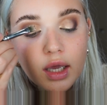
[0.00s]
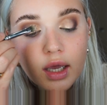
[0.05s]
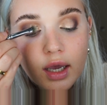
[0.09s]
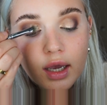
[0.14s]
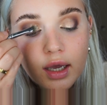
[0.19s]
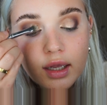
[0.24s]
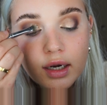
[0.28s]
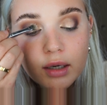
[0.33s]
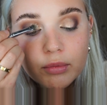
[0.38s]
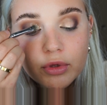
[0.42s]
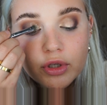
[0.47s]

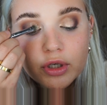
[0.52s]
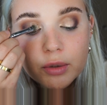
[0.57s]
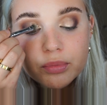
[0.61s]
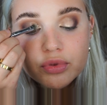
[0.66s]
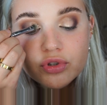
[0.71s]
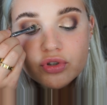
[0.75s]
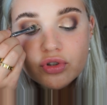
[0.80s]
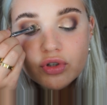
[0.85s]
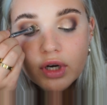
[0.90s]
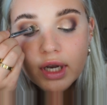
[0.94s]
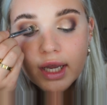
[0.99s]
and I'm going to
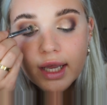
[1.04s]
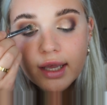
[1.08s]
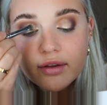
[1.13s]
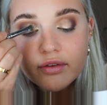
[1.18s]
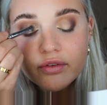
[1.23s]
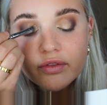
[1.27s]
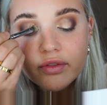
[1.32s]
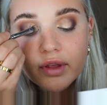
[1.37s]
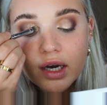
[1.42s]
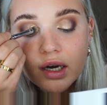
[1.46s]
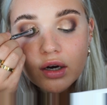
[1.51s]

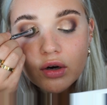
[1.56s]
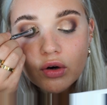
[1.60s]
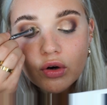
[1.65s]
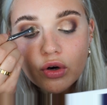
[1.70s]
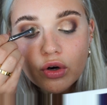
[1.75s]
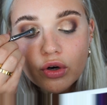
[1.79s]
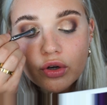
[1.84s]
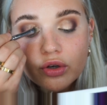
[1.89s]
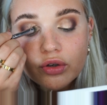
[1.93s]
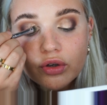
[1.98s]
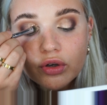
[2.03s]
press that
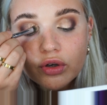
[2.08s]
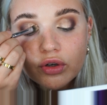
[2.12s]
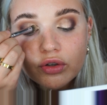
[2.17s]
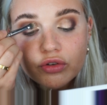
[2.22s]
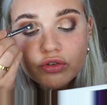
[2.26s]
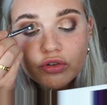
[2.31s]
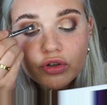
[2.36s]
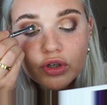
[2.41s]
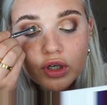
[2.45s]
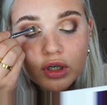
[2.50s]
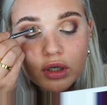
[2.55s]
on
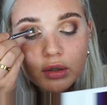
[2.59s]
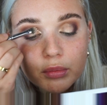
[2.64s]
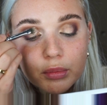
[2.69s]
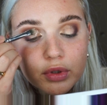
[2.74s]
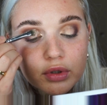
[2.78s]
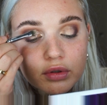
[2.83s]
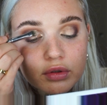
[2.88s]
top.